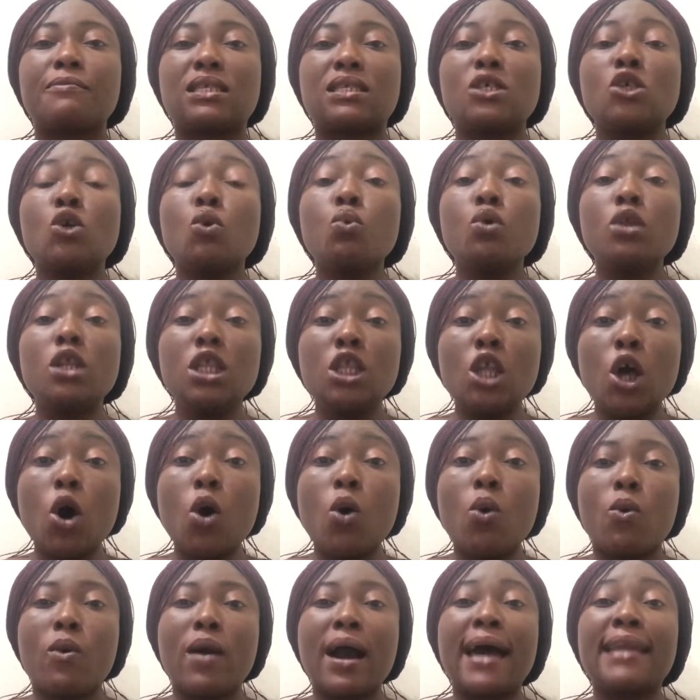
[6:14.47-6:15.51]
you will
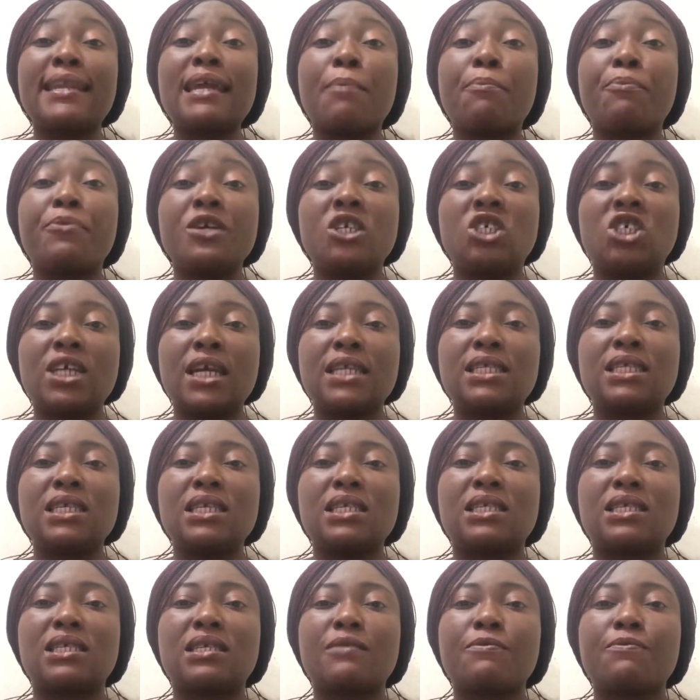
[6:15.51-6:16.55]
know and appreciate
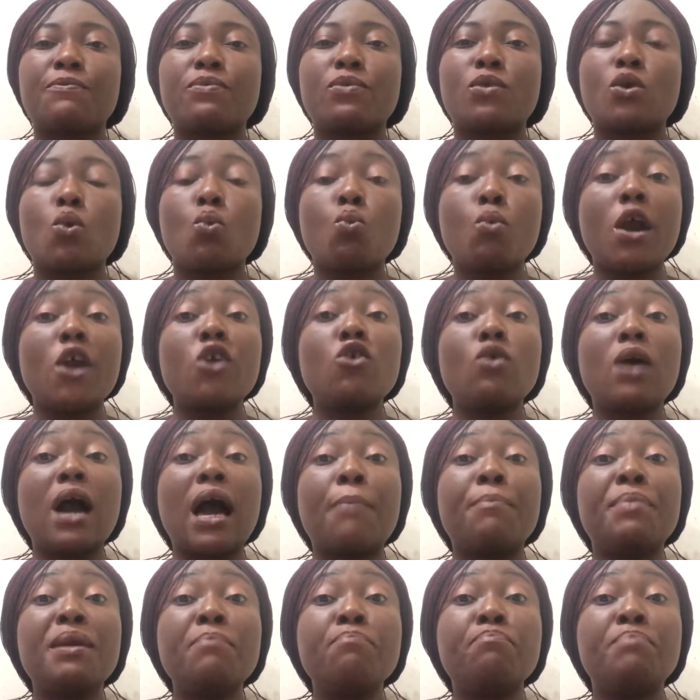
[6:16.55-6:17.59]
it when you are
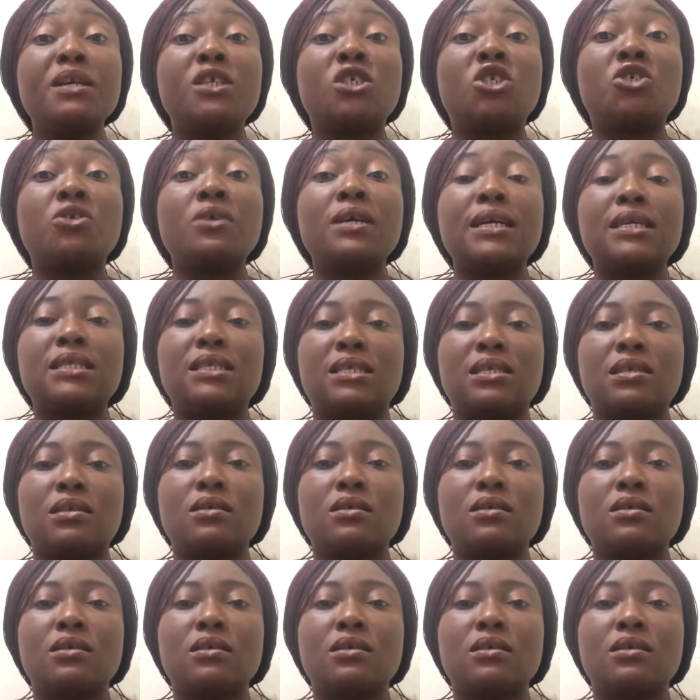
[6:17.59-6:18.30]
being betrayed